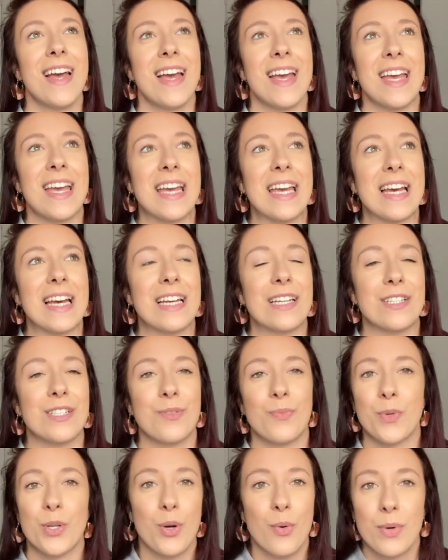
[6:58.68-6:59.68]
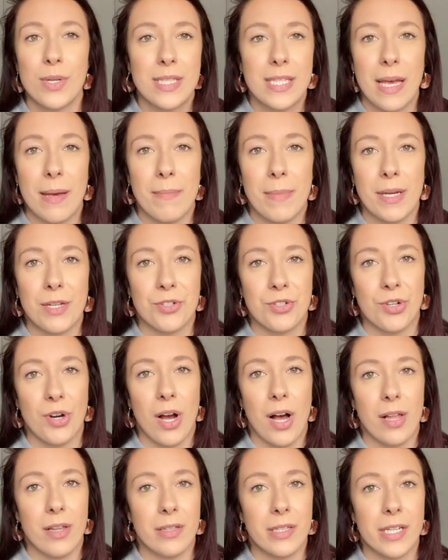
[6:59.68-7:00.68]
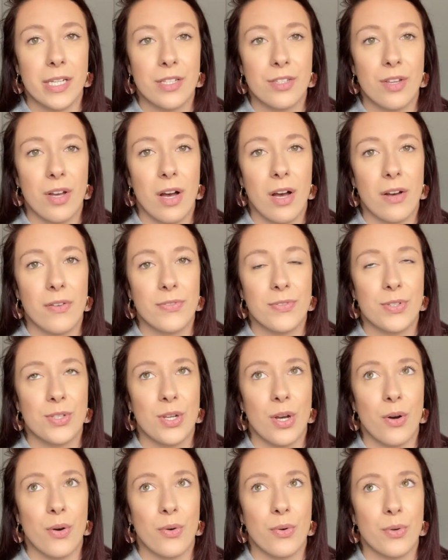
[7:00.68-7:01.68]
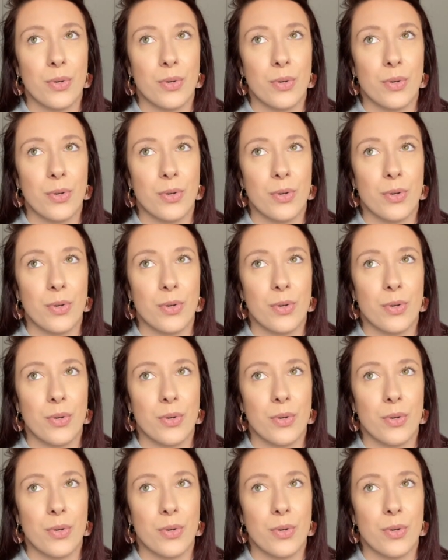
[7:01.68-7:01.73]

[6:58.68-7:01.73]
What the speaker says: And we always get major holidays off. So